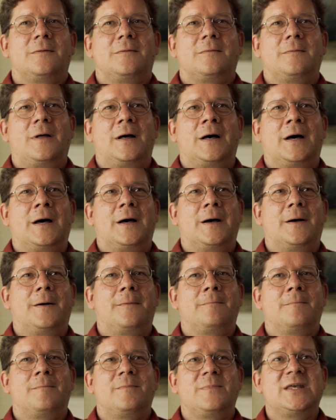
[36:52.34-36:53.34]

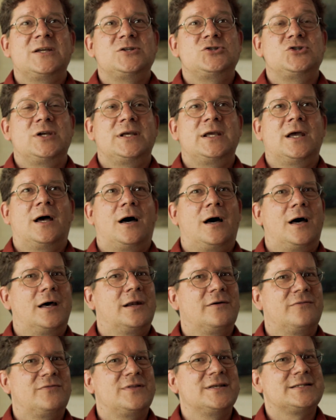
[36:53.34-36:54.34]
the jihad
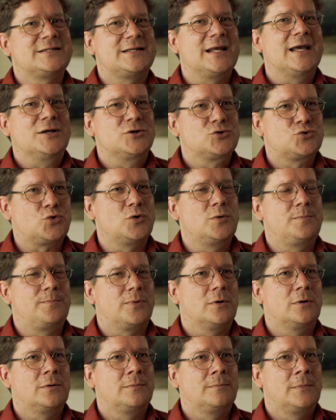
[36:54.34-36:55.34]
of the state
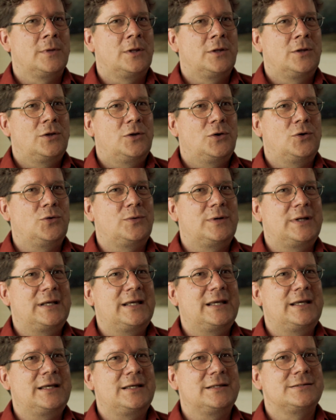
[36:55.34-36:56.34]
trooper who
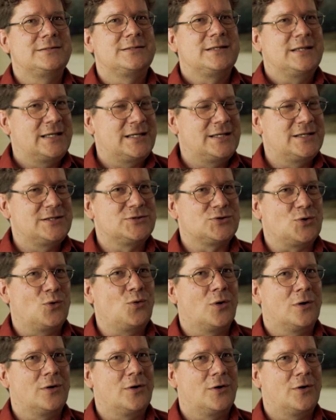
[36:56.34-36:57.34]
needs his
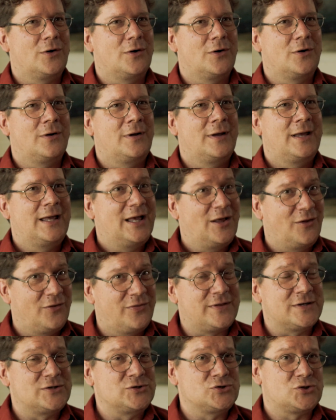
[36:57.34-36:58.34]
or her health
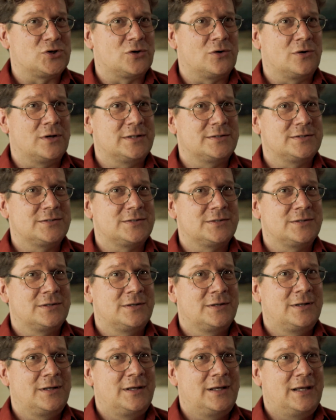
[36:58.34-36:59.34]
insurance
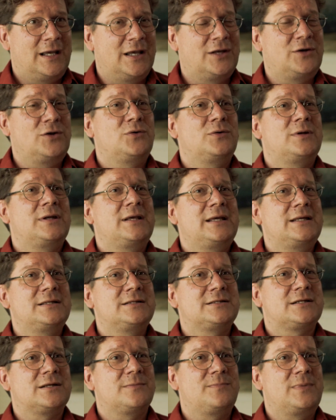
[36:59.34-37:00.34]
and who needs
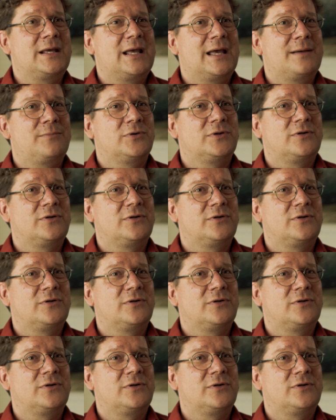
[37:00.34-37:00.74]
to be able to